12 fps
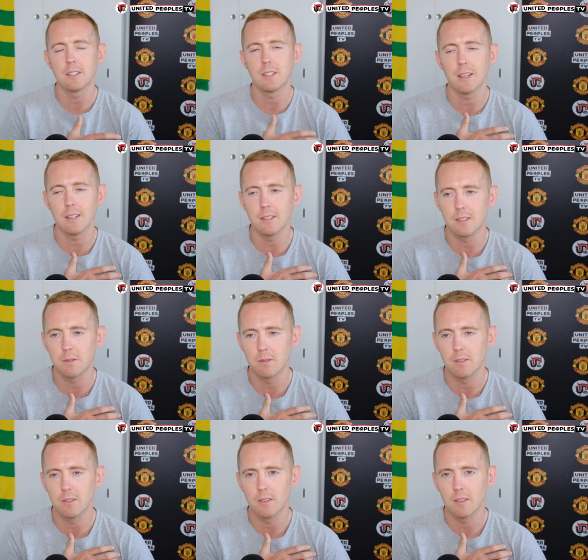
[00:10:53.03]
is
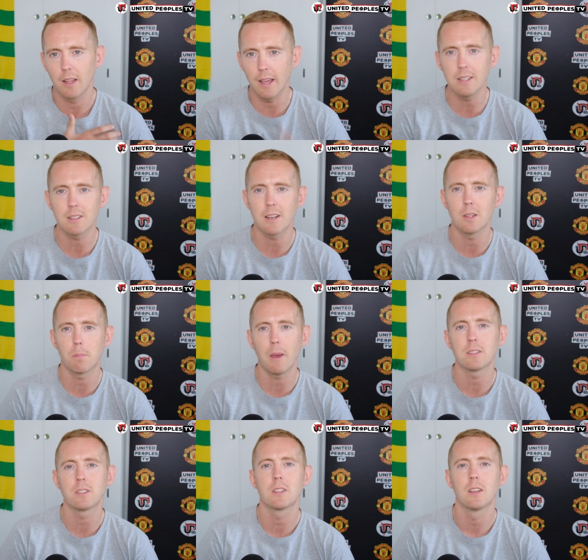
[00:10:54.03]
easily the
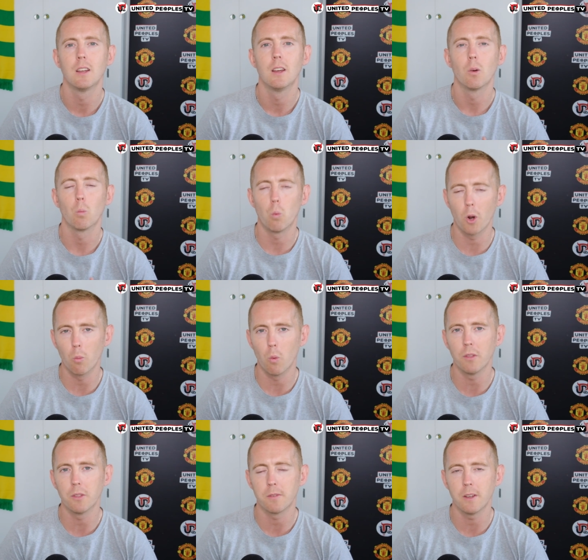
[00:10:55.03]
best
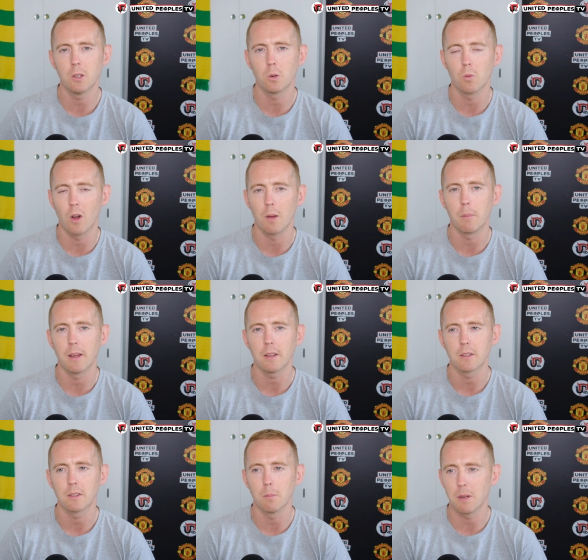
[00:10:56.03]
one-on-one defender at right back
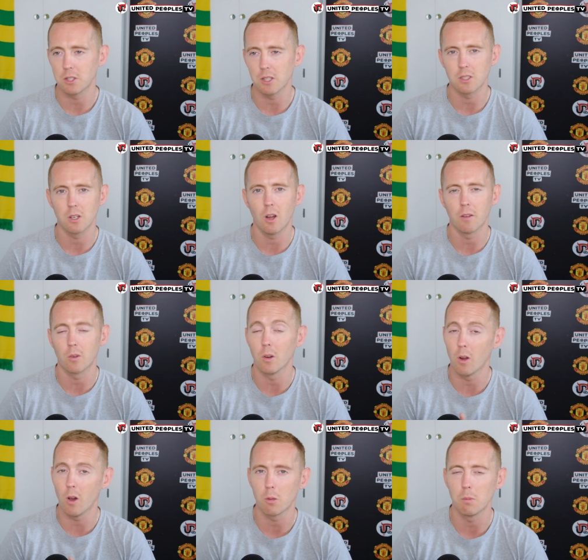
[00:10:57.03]
that Manchester United have got, and
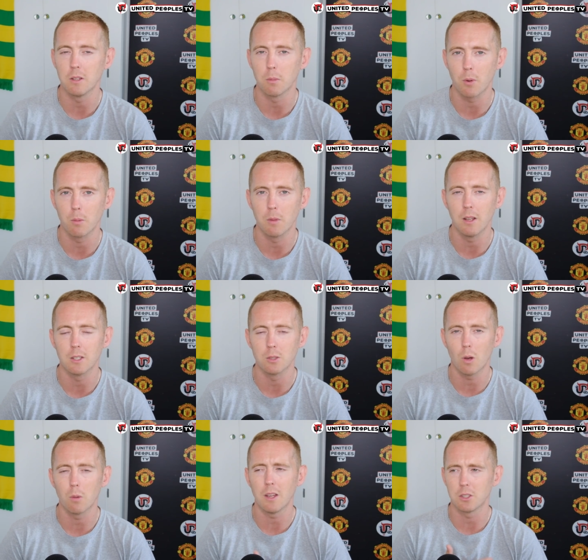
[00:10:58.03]
arguably in the Premier League as
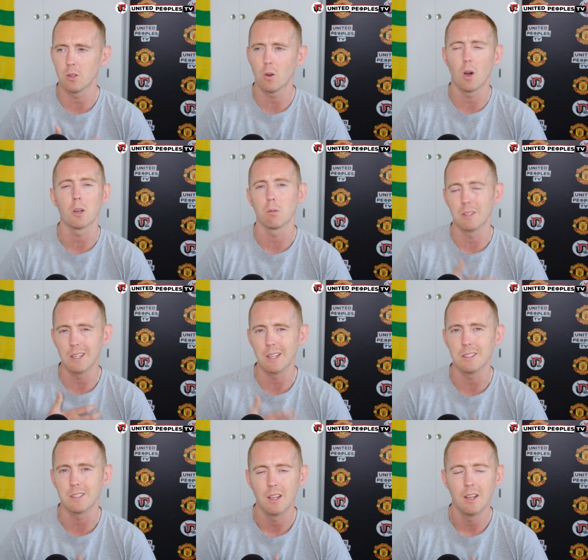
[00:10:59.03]
well. Actually, not arguably, he
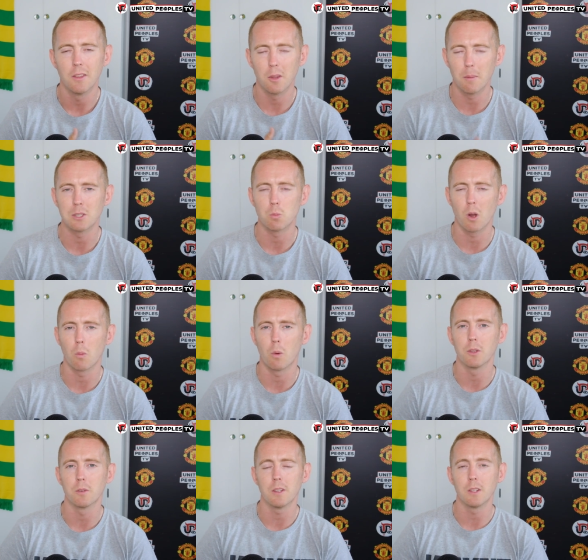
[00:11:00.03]
is the best one-on-one
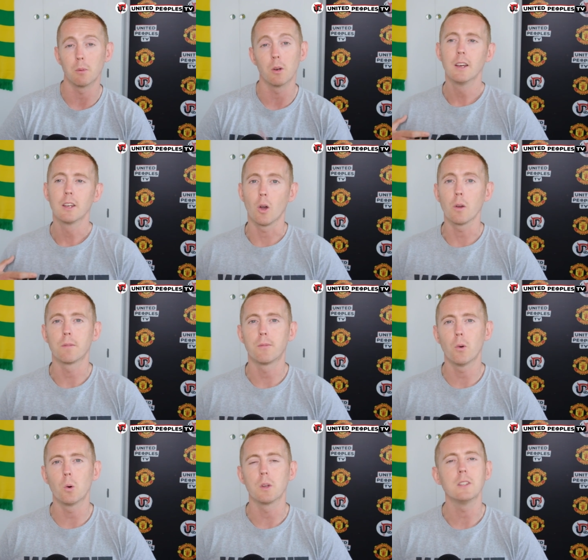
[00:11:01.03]
defender. But going
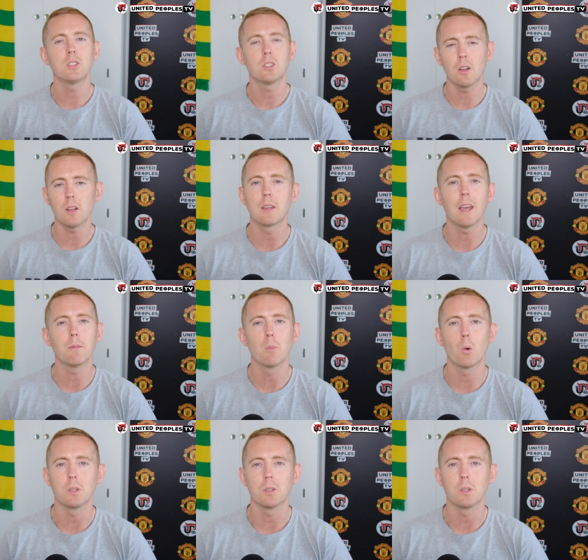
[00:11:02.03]
forward, he's certainly getting more